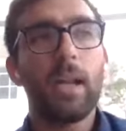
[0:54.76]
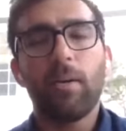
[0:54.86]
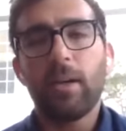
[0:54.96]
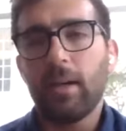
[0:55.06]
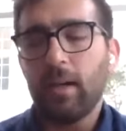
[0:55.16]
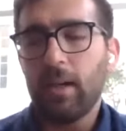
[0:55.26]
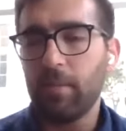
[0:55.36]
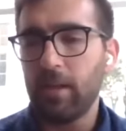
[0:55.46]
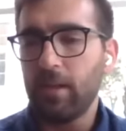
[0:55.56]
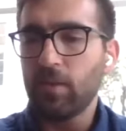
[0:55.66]
now,
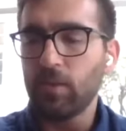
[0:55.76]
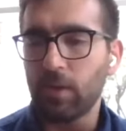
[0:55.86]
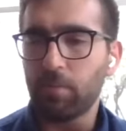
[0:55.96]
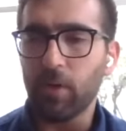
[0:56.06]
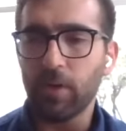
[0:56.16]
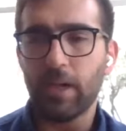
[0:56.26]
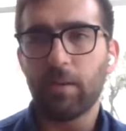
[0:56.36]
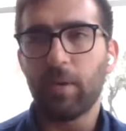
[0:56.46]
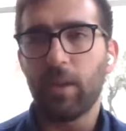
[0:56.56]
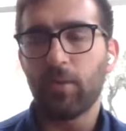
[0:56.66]
I'm an associate partner
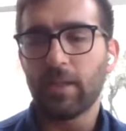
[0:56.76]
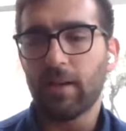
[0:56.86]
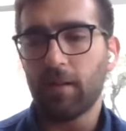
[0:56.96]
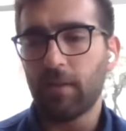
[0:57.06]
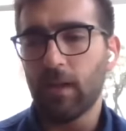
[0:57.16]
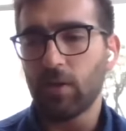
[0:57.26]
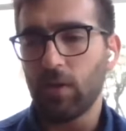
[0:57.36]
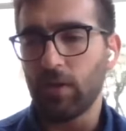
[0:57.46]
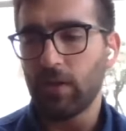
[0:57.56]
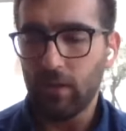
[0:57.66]
at B37
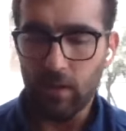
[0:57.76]
Ventures.